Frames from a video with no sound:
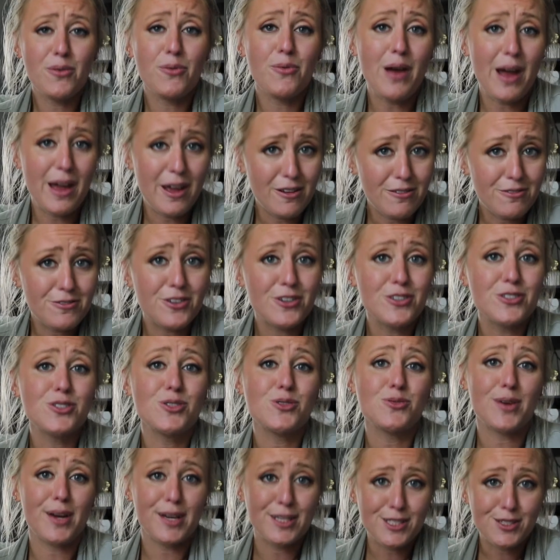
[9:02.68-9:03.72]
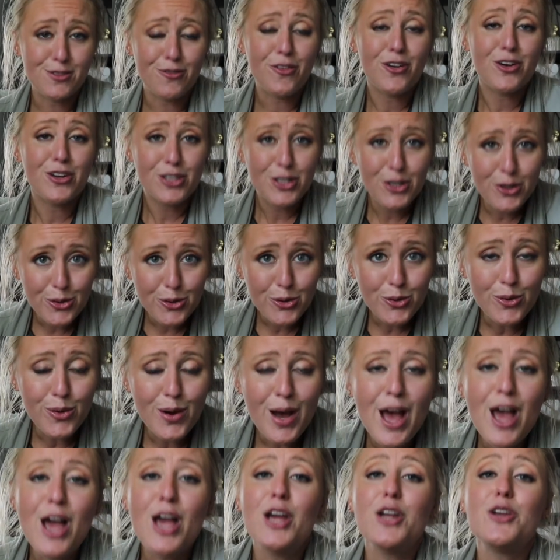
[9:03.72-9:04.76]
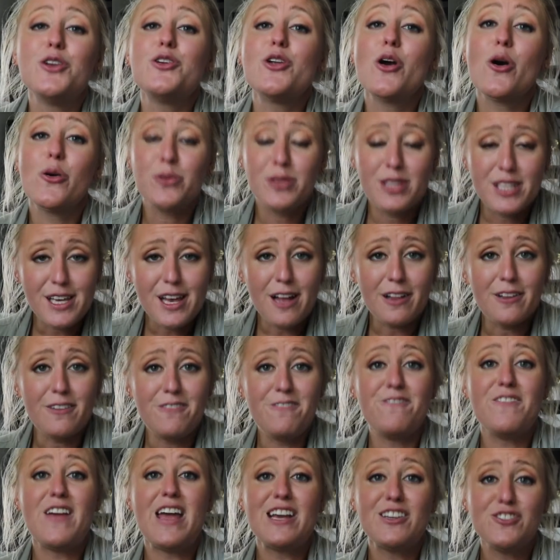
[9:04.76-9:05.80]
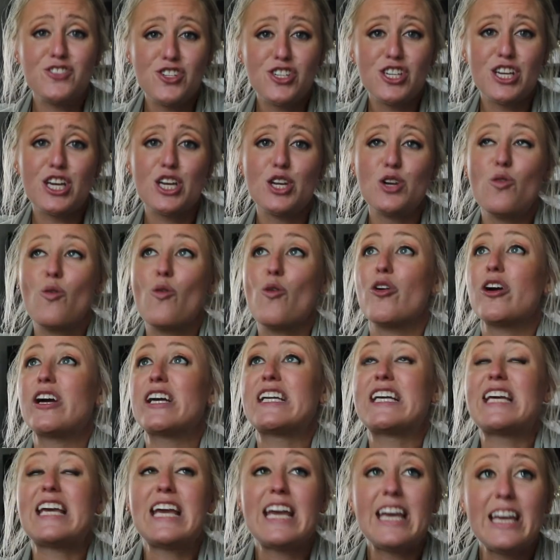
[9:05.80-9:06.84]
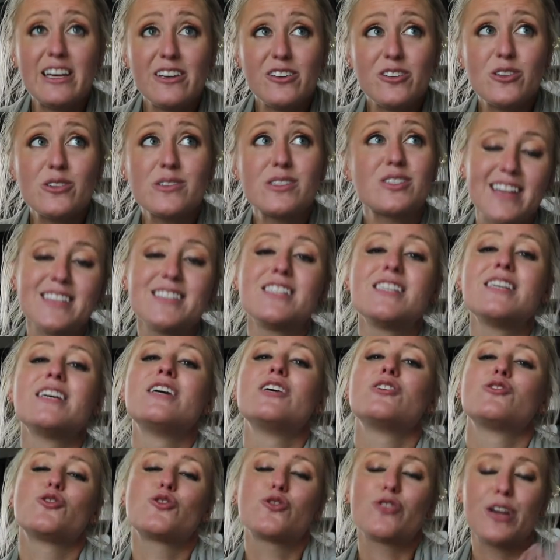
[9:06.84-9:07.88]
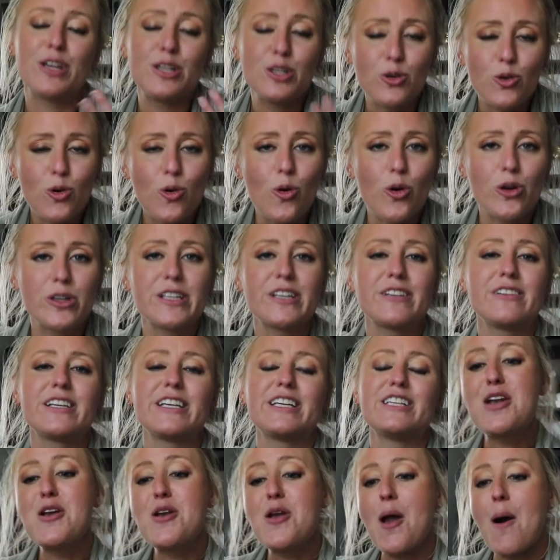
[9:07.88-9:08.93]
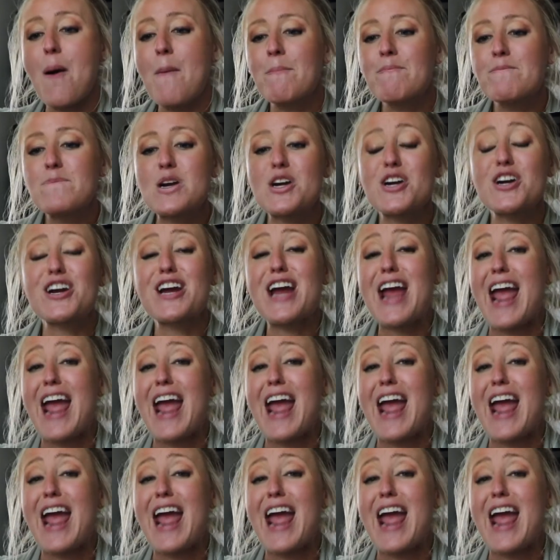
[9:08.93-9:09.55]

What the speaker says: right first race for you. Note the elevation or any hills. Train accordingly. Number